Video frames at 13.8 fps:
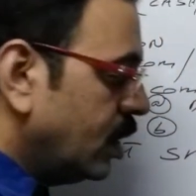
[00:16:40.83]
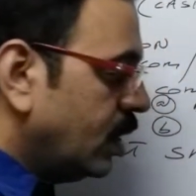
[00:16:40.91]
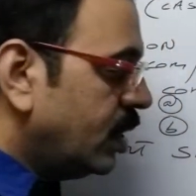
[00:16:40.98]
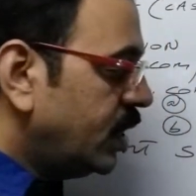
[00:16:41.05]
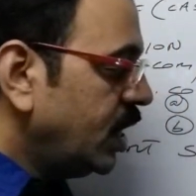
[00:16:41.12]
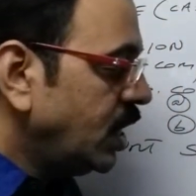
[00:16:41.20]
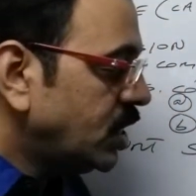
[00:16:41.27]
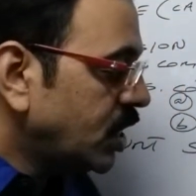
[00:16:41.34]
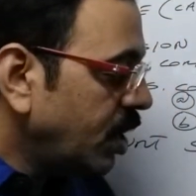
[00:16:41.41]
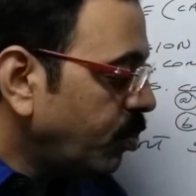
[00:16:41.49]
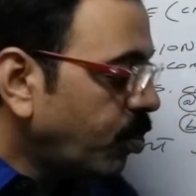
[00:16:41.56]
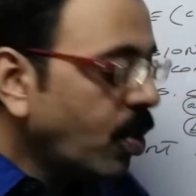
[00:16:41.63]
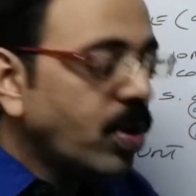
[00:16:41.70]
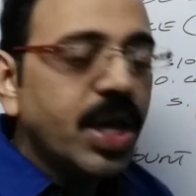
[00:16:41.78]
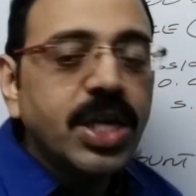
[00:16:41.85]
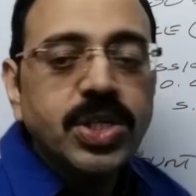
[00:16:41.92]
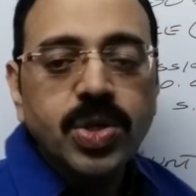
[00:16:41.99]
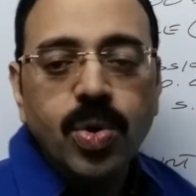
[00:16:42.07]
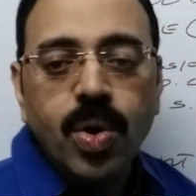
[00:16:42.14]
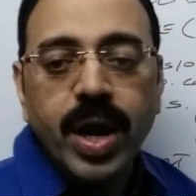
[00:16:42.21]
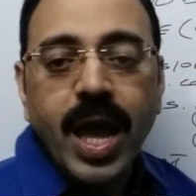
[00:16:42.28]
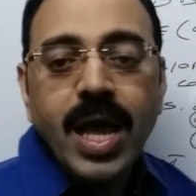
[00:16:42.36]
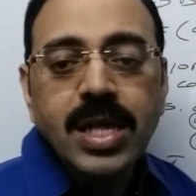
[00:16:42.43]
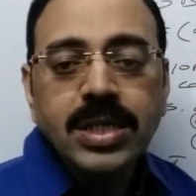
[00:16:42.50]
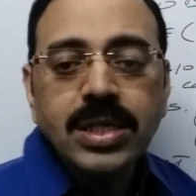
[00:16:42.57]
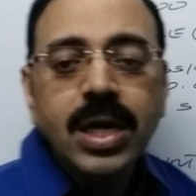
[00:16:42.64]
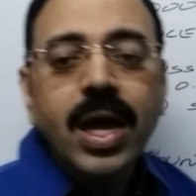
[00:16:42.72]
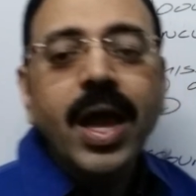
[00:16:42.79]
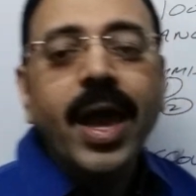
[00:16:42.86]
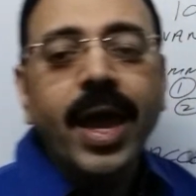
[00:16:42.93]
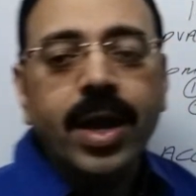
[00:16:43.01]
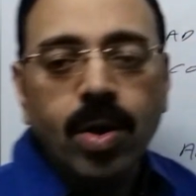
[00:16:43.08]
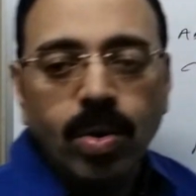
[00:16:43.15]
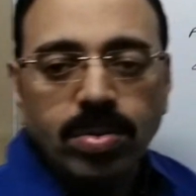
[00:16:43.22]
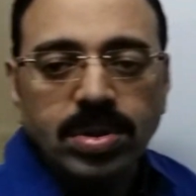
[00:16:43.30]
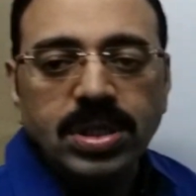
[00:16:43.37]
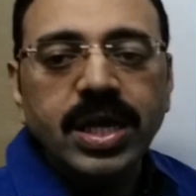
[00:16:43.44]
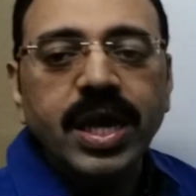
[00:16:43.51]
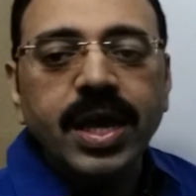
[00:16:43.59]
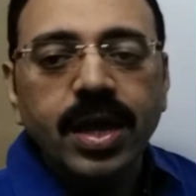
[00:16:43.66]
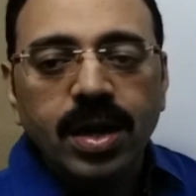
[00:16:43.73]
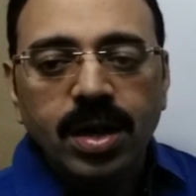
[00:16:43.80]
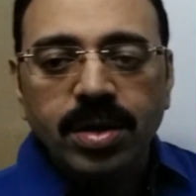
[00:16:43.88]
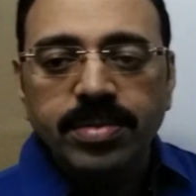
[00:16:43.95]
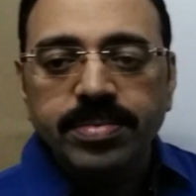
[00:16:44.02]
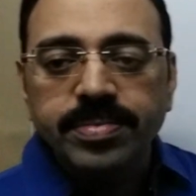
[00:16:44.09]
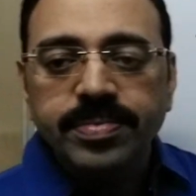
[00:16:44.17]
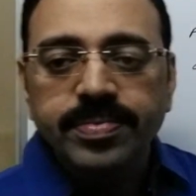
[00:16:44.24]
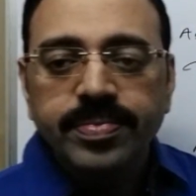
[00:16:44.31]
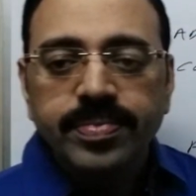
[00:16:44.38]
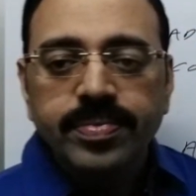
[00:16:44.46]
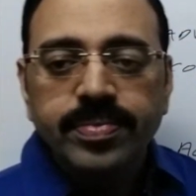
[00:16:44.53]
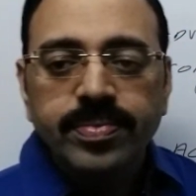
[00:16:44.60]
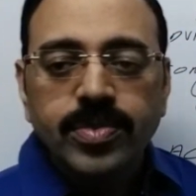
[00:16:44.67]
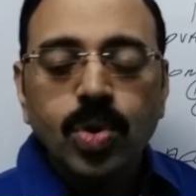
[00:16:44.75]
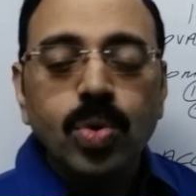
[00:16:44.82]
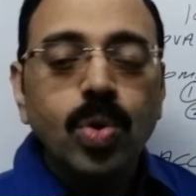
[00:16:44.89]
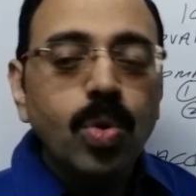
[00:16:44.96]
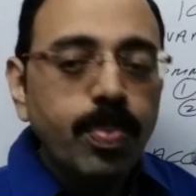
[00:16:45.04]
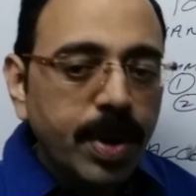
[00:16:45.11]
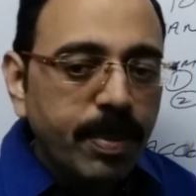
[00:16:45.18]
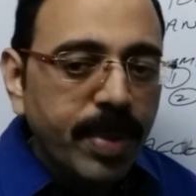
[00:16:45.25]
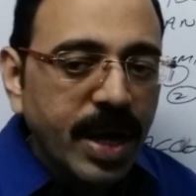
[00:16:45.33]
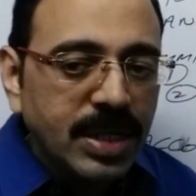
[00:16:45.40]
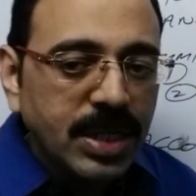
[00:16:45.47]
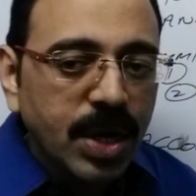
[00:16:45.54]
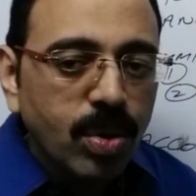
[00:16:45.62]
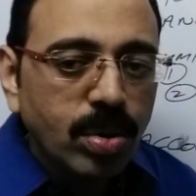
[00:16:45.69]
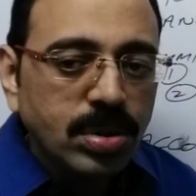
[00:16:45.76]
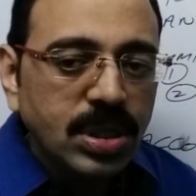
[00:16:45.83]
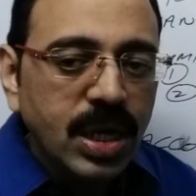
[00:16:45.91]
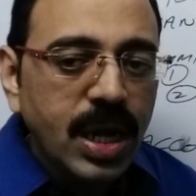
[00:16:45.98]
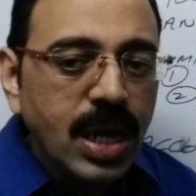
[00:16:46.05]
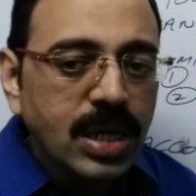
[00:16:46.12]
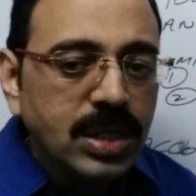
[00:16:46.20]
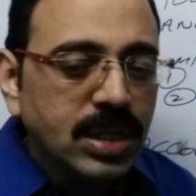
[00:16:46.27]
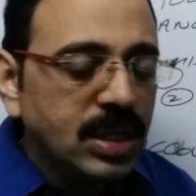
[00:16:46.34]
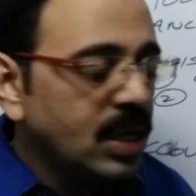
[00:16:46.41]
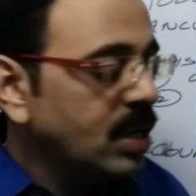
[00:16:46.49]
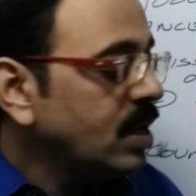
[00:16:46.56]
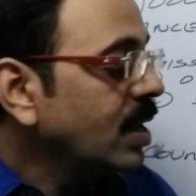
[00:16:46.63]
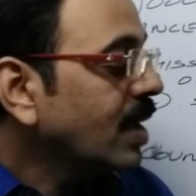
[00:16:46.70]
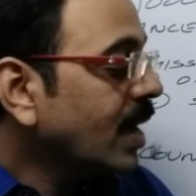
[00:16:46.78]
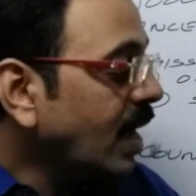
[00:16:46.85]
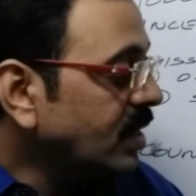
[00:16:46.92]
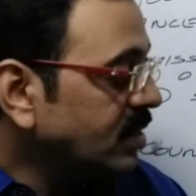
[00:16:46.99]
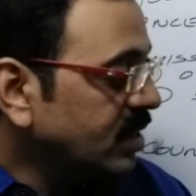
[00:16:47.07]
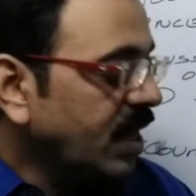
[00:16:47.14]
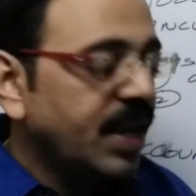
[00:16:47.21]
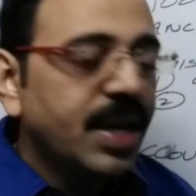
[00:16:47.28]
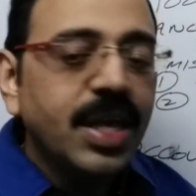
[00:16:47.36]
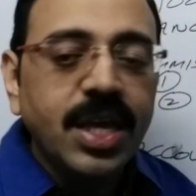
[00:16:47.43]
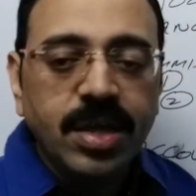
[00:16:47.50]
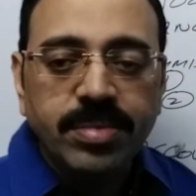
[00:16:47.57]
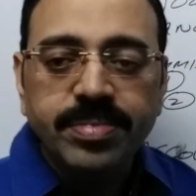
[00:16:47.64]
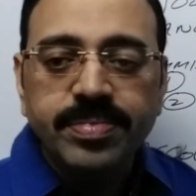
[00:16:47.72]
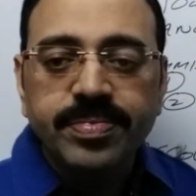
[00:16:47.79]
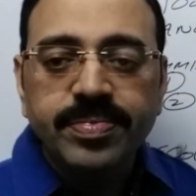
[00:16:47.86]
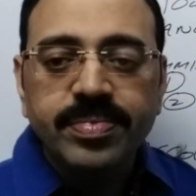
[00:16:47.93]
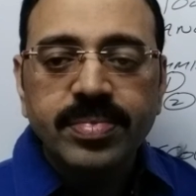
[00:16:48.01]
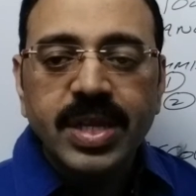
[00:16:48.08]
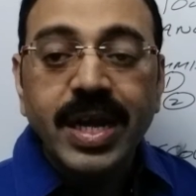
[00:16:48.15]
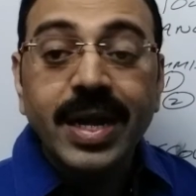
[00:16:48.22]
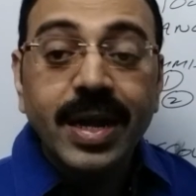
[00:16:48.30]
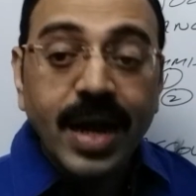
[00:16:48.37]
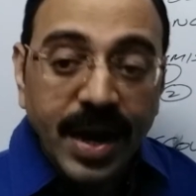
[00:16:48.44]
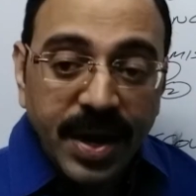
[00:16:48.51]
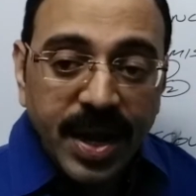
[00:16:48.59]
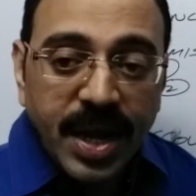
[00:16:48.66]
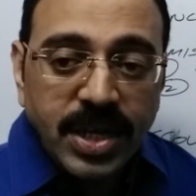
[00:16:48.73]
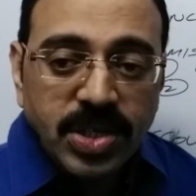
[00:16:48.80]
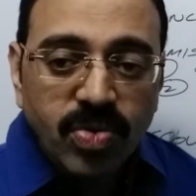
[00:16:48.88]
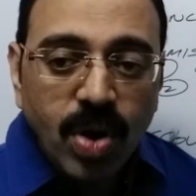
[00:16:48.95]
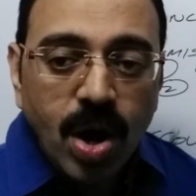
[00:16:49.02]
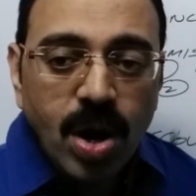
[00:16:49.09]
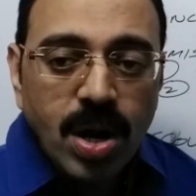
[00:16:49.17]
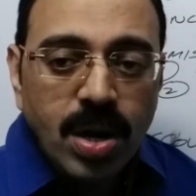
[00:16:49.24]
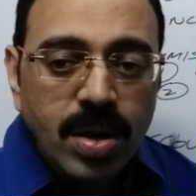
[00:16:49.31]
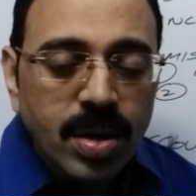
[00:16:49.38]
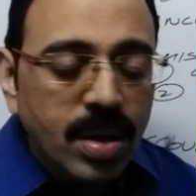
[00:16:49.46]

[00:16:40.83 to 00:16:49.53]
This report is known as account sale. So who prepares account sales? Consignee. It contains what?